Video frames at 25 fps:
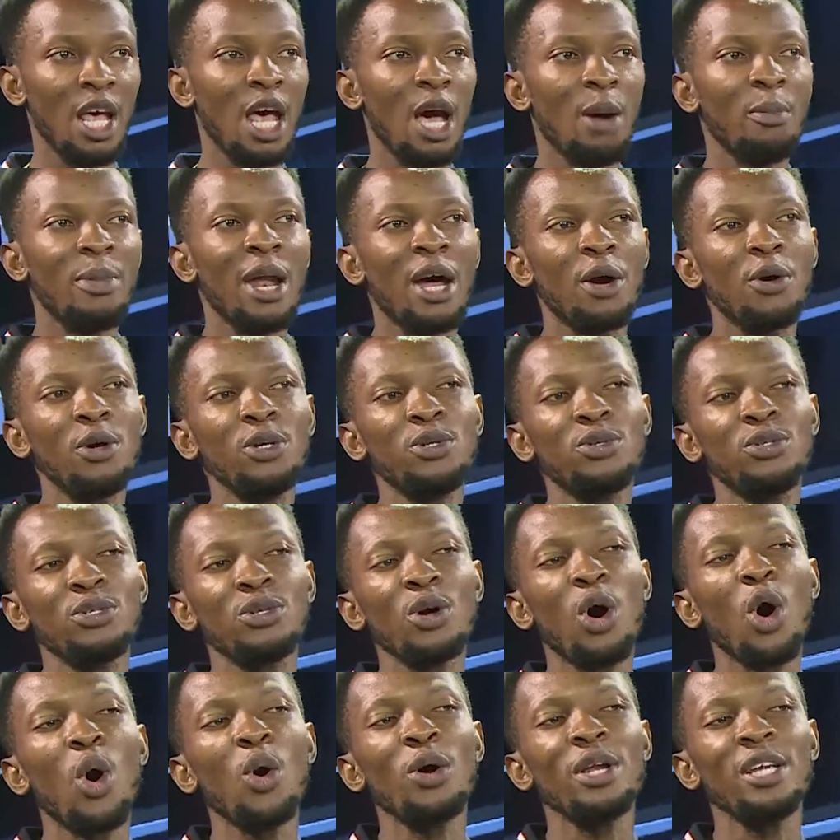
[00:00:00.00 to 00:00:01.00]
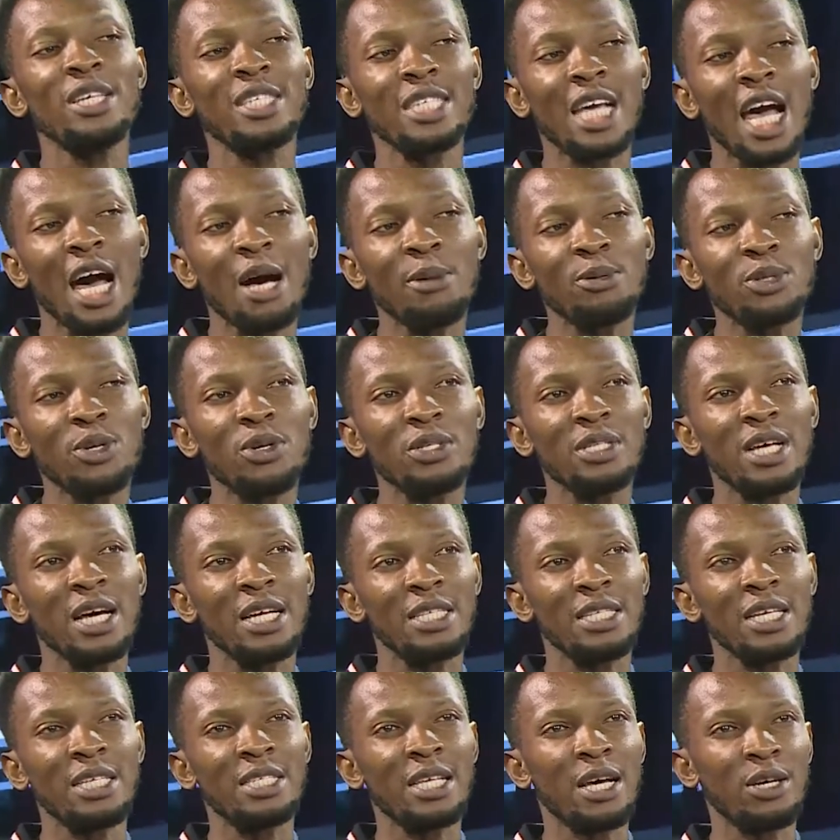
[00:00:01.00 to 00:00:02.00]
but I go to all his captions and
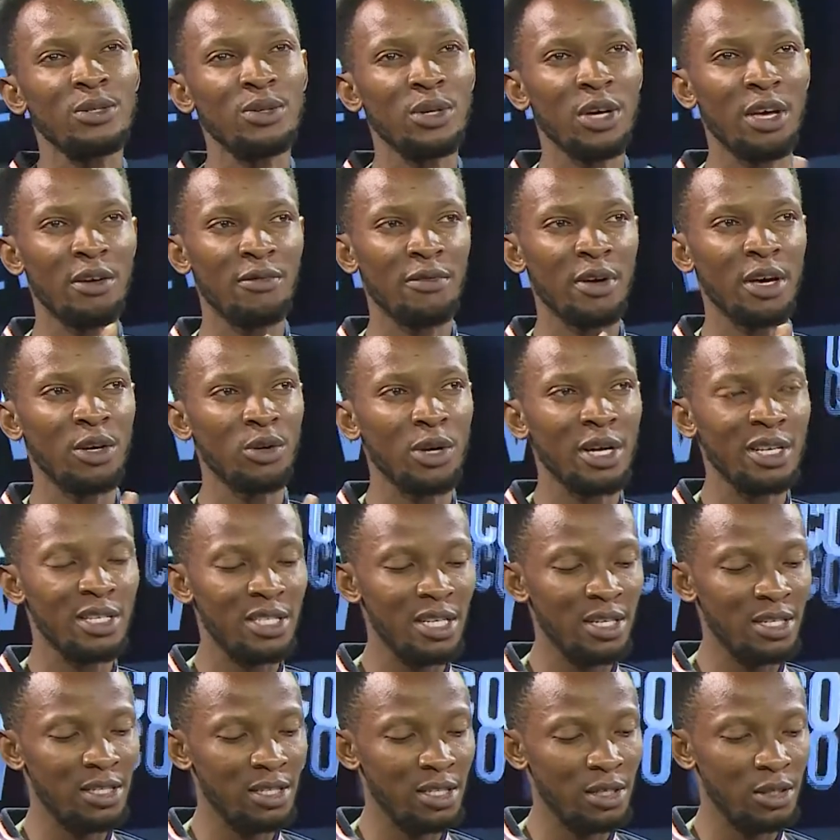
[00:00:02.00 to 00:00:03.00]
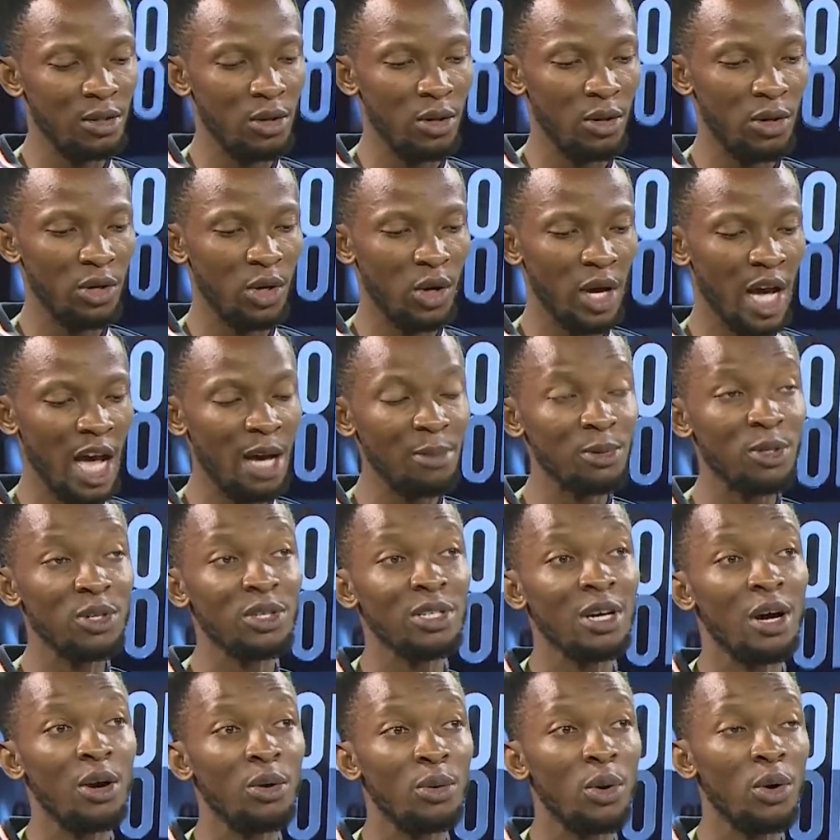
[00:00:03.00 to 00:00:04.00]
text, and I say, okay, fine, you're texting, your captions
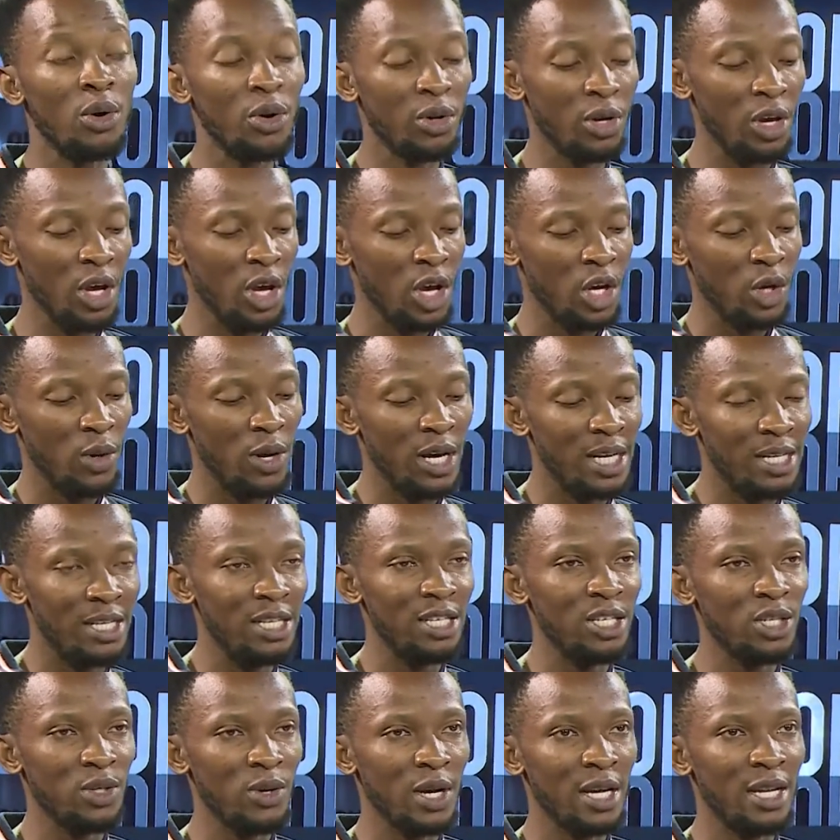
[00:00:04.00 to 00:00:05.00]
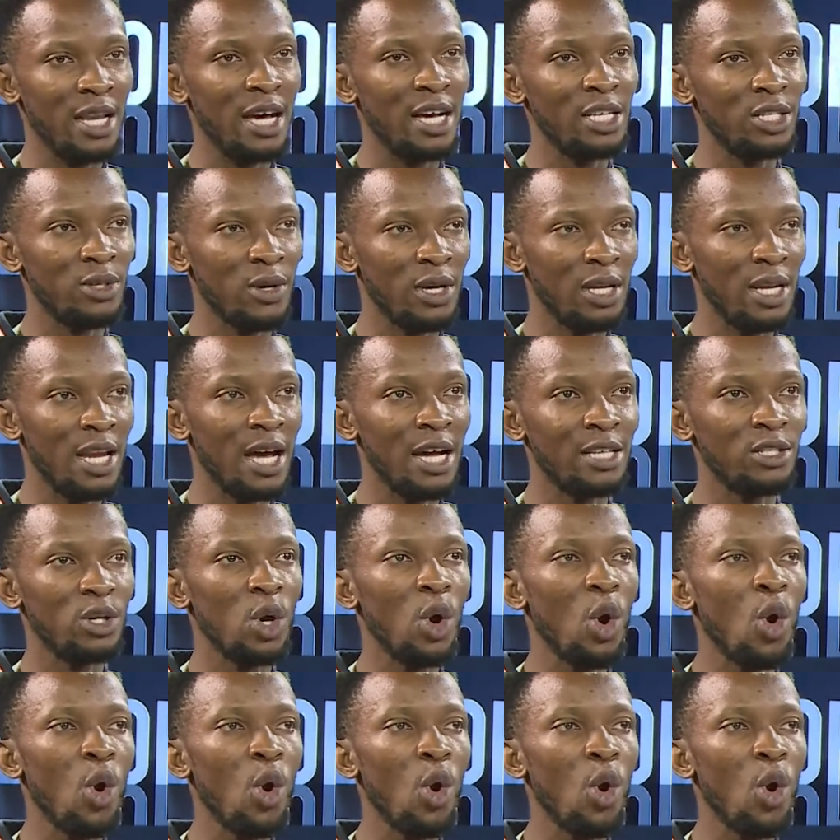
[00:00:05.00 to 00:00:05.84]
are wrong, you are this, you are that, you are that.